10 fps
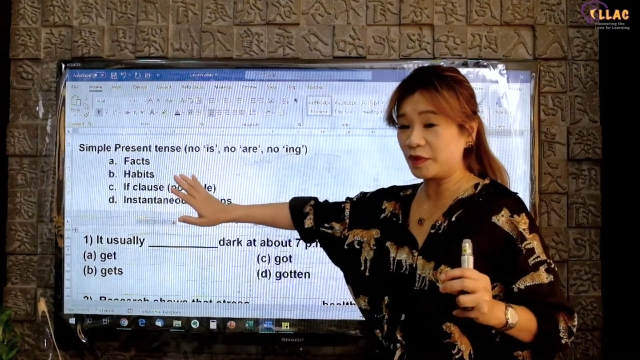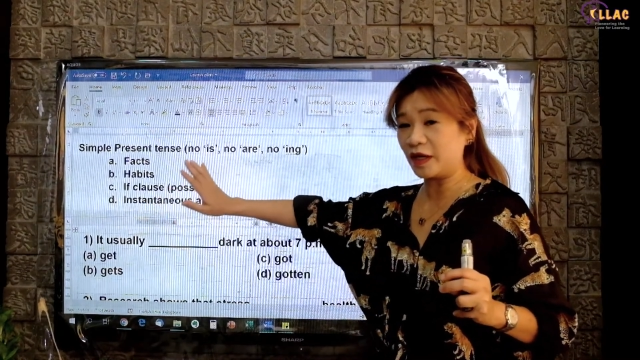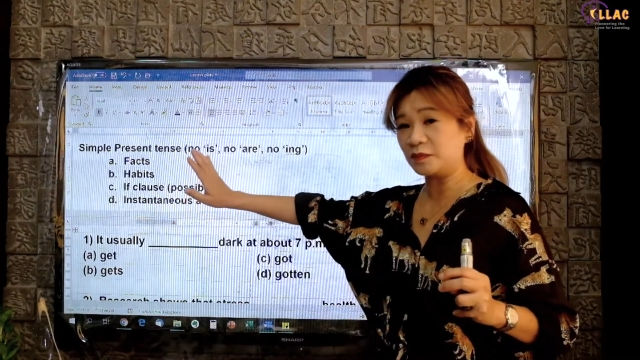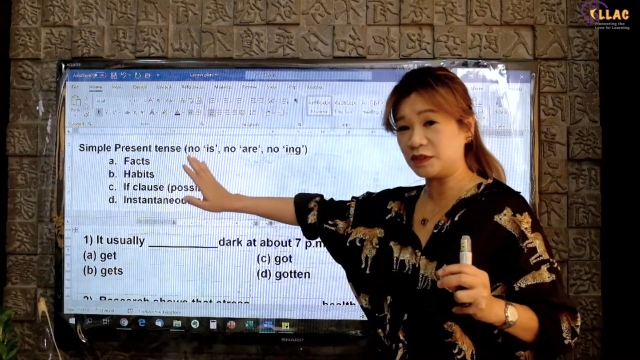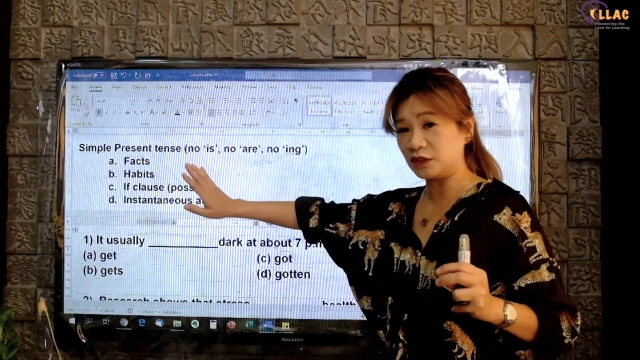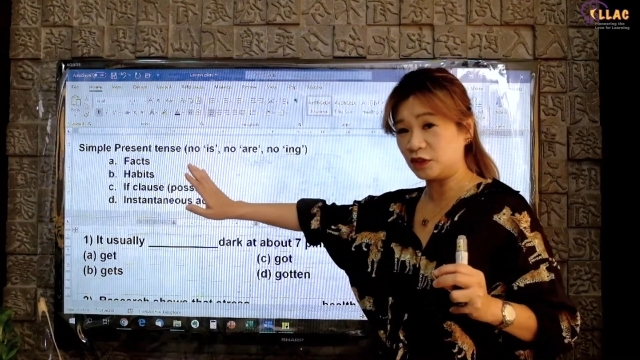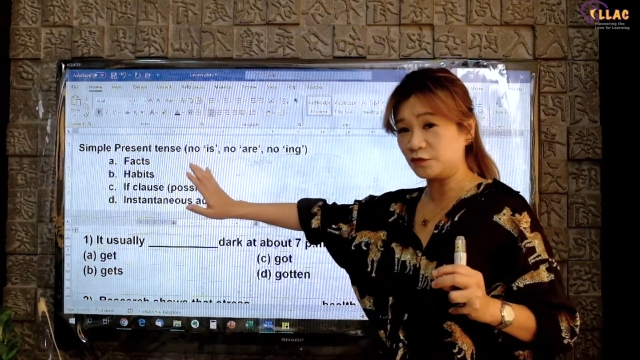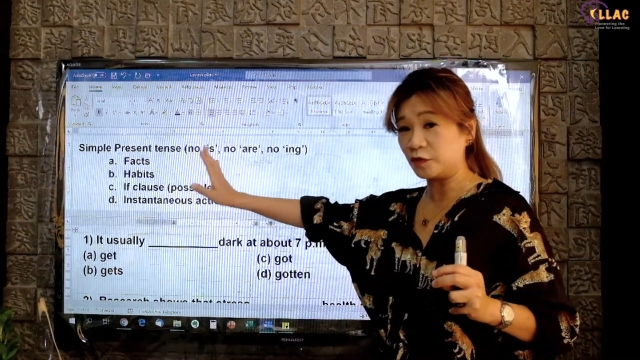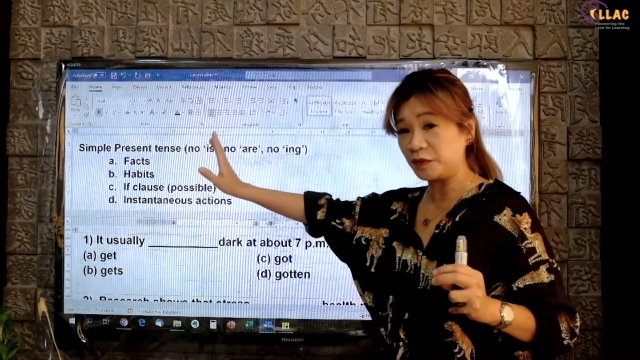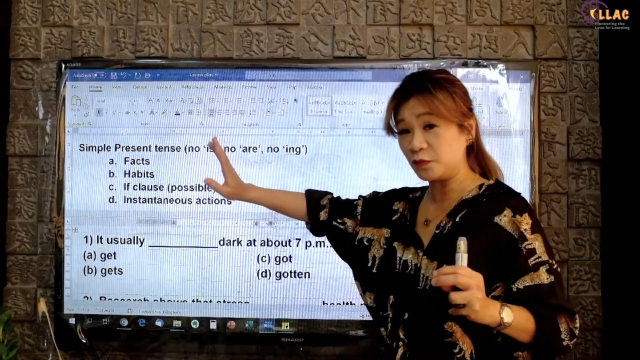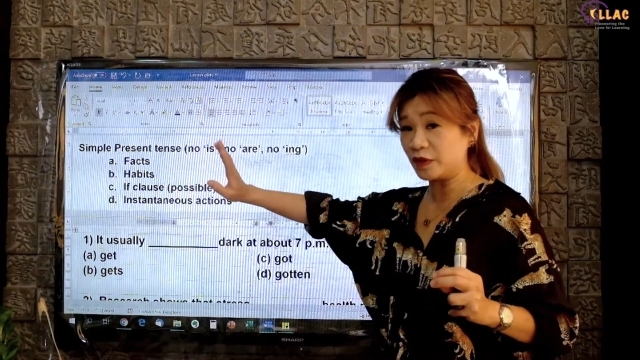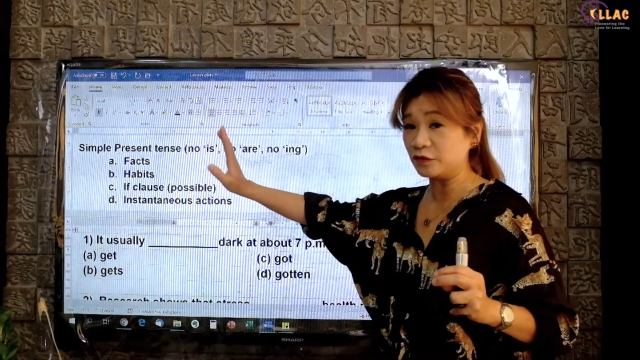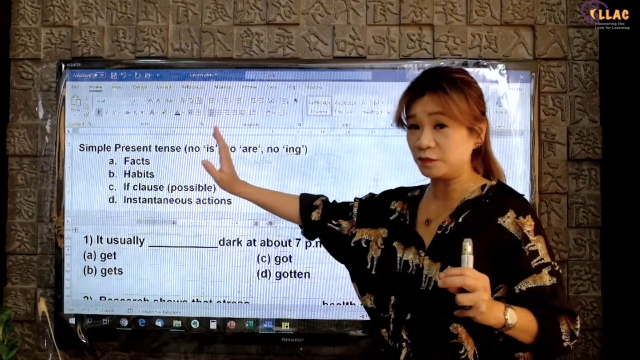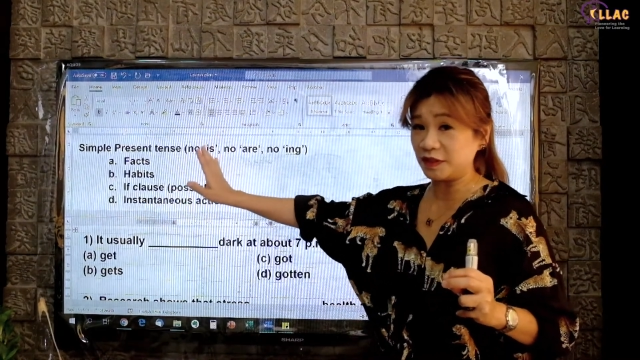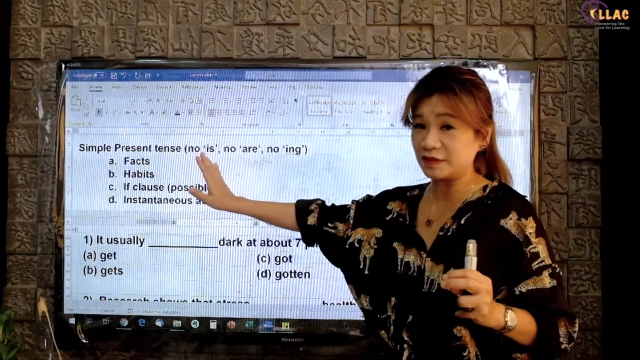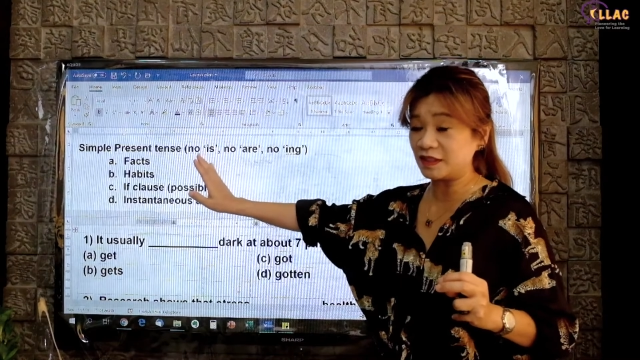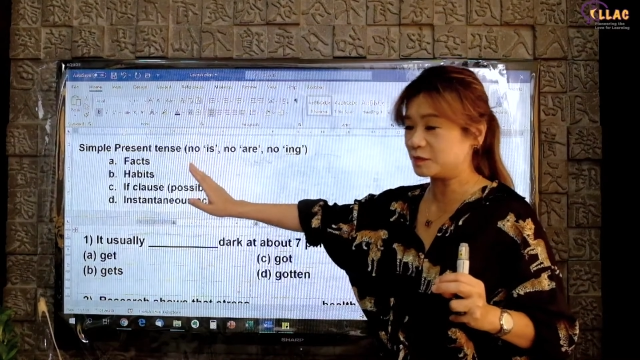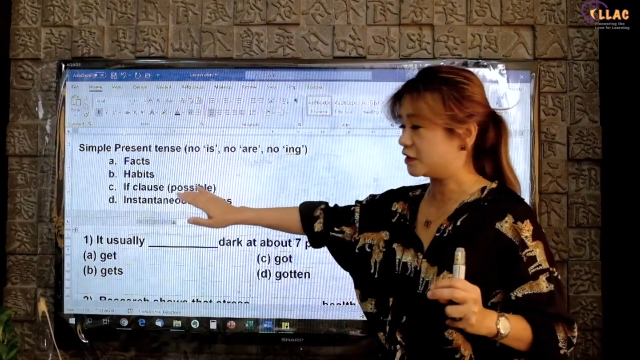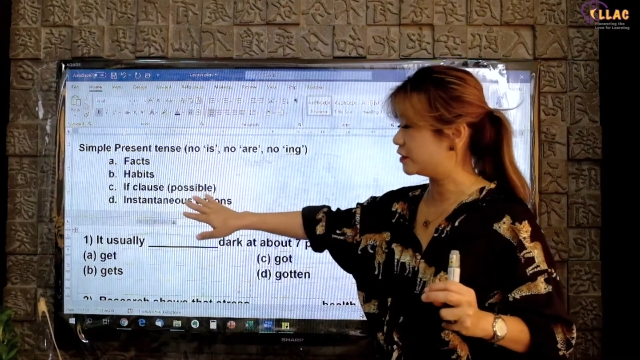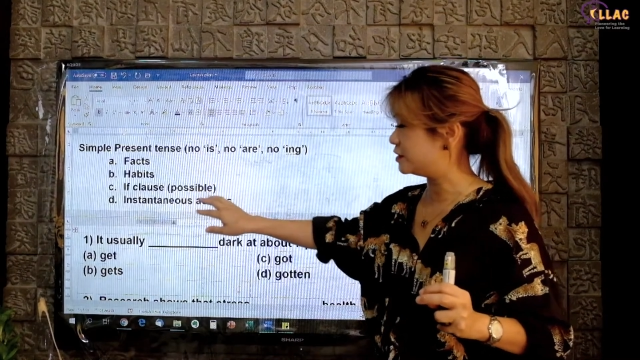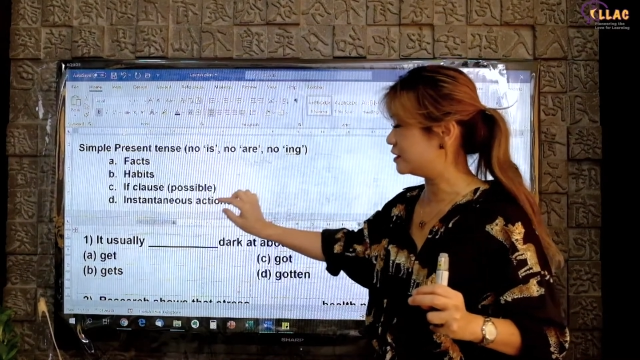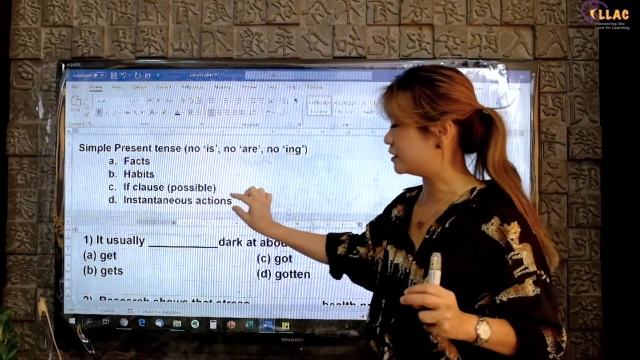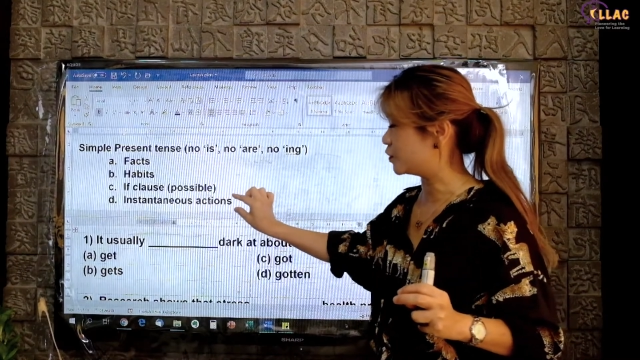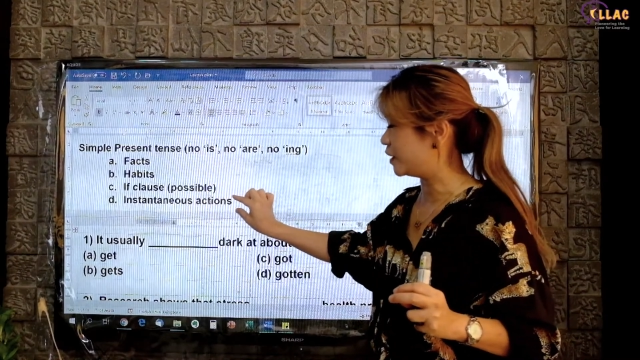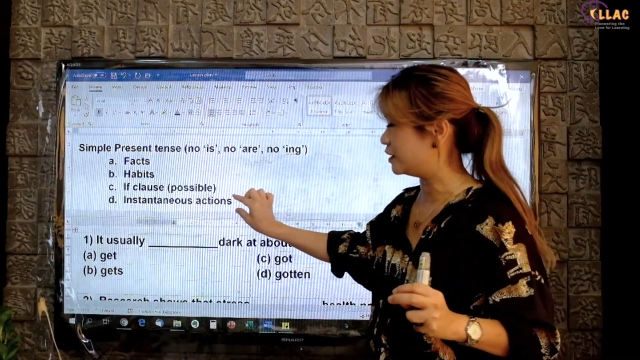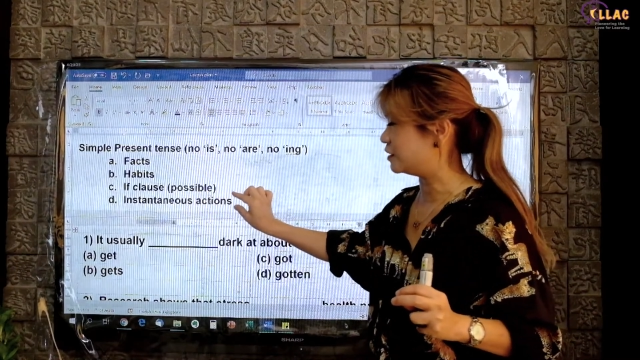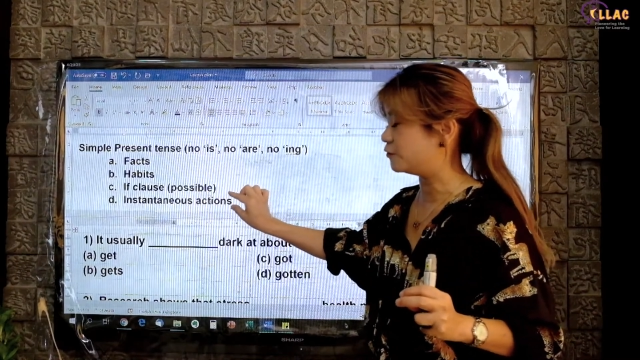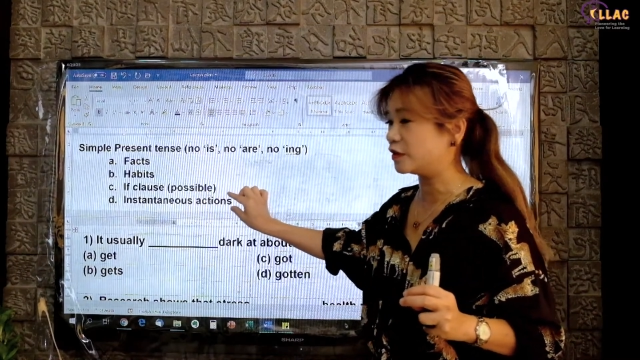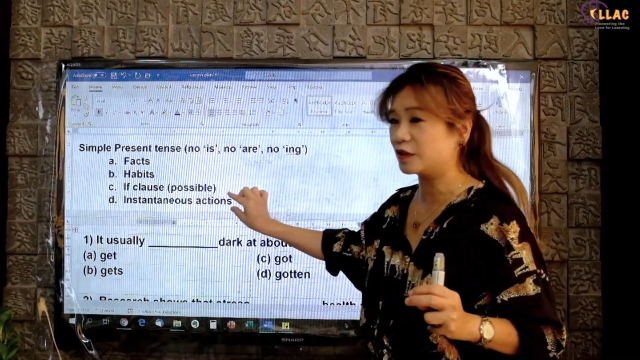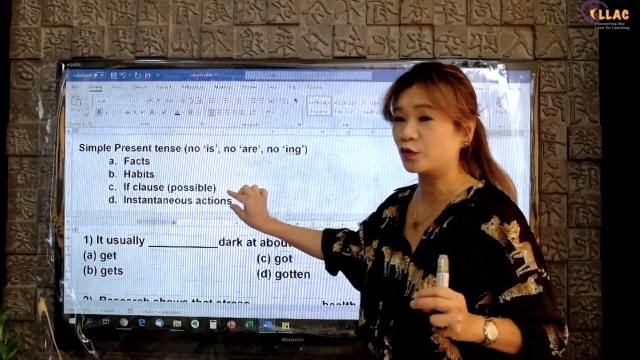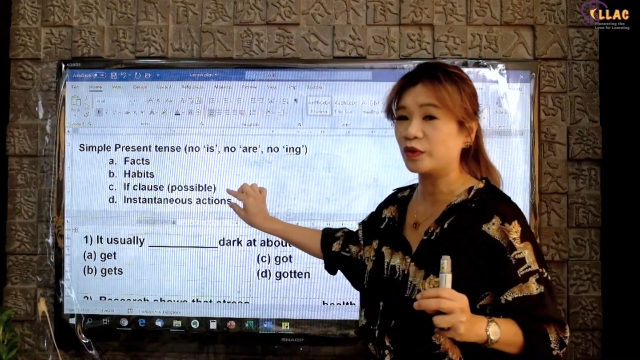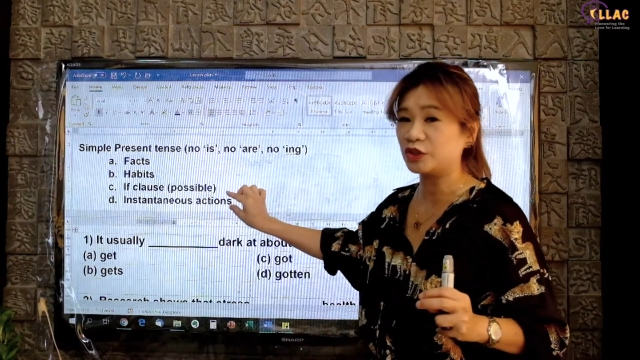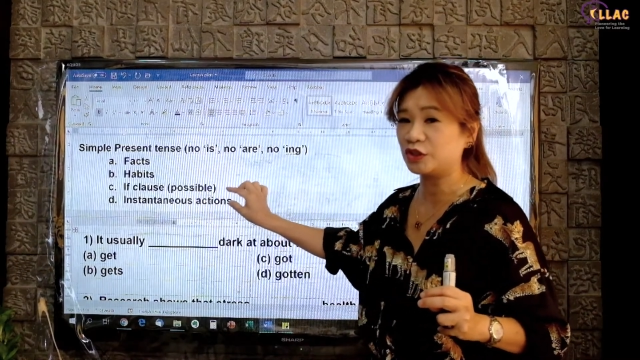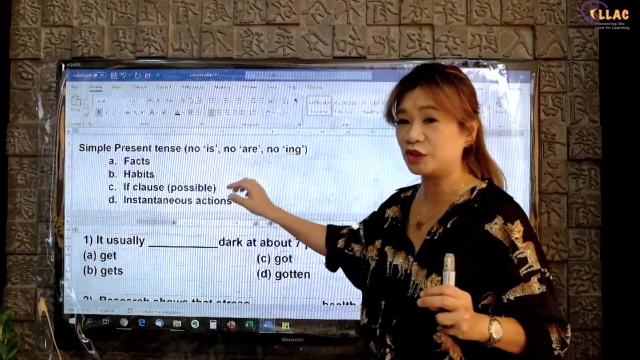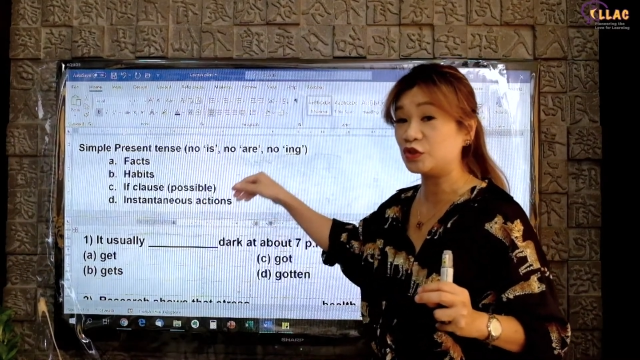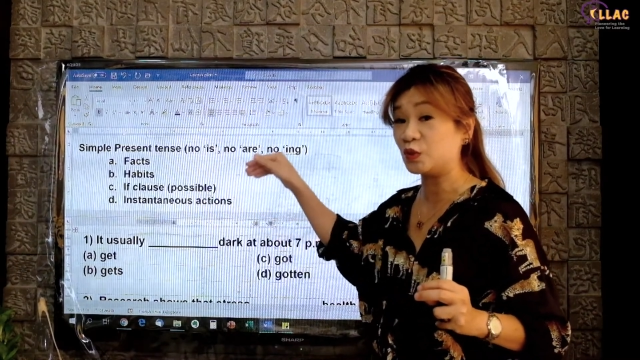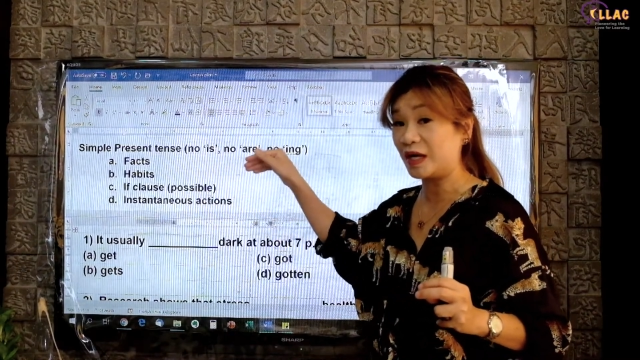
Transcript: MCQ for P1 to P6 because this is quite a difficult question to